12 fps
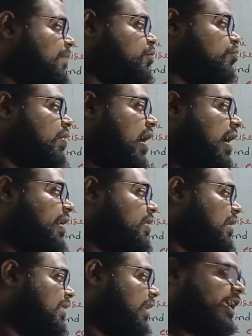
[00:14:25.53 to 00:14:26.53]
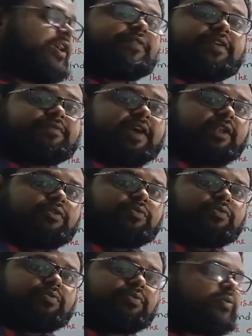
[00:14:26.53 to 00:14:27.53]
to write the given value.
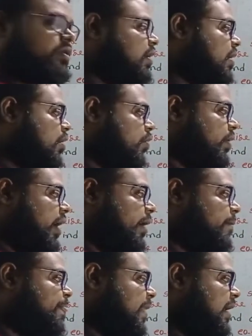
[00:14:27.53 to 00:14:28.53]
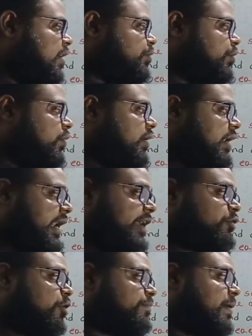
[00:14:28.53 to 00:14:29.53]
Okay, so
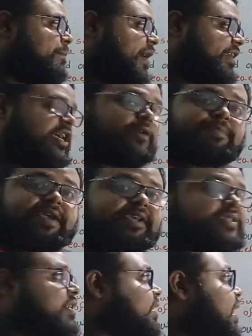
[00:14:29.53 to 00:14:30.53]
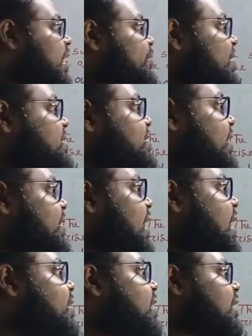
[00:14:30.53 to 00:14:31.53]
length of the metal piece, here you can see
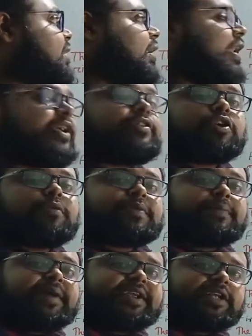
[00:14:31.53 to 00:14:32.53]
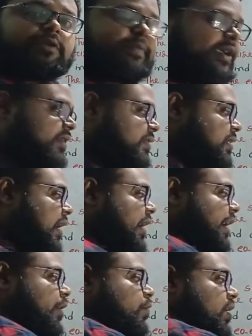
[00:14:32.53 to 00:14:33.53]
that the length of the metal piece
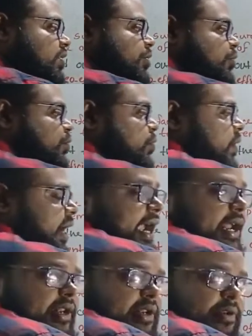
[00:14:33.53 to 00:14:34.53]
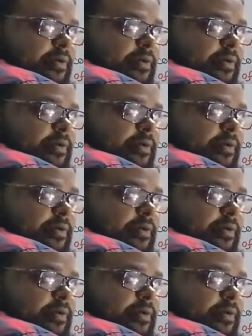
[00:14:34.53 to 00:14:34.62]
equals to L